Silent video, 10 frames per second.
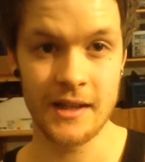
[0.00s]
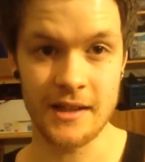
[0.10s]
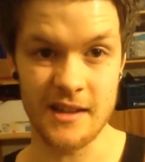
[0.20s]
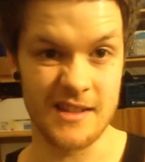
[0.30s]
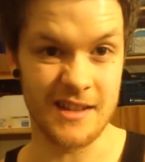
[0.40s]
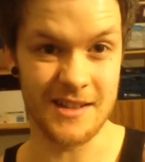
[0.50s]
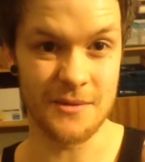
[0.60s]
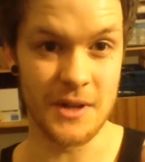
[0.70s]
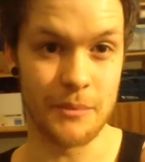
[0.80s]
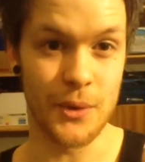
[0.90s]
because I
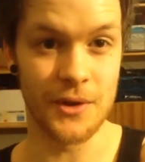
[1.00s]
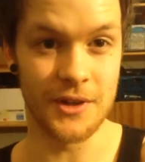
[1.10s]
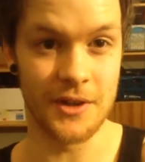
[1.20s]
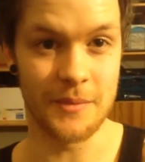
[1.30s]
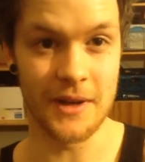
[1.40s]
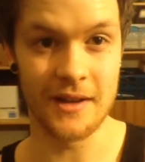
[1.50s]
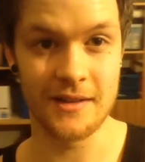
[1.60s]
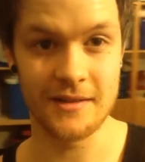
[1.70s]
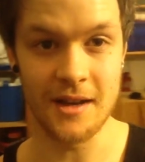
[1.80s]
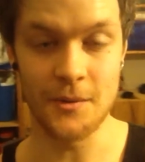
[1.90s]
don't want to bore you,
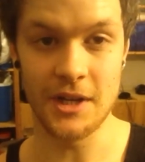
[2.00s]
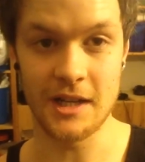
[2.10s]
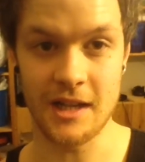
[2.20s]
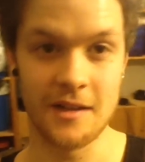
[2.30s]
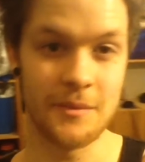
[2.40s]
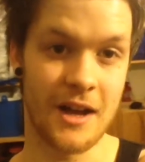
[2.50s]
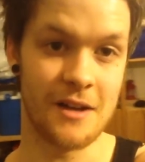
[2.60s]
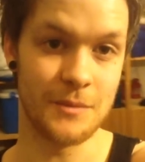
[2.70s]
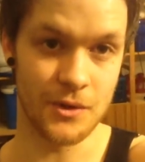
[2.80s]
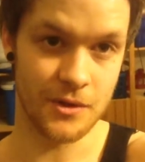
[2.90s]
but I want to kind of put
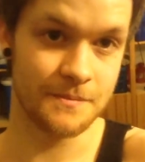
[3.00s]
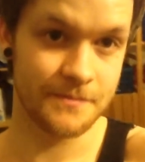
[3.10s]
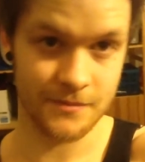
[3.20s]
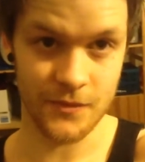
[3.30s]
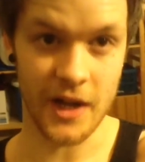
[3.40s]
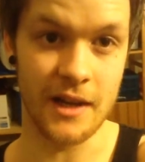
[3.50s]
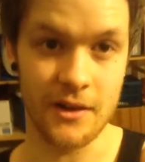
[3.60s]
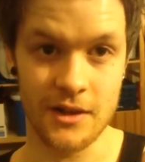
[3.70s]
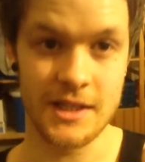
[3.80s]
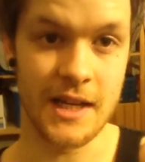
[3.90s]
out more
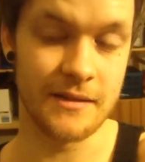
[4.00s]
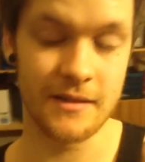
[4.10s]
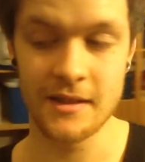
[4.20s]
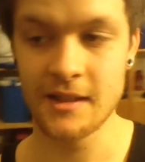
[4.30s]
regular content.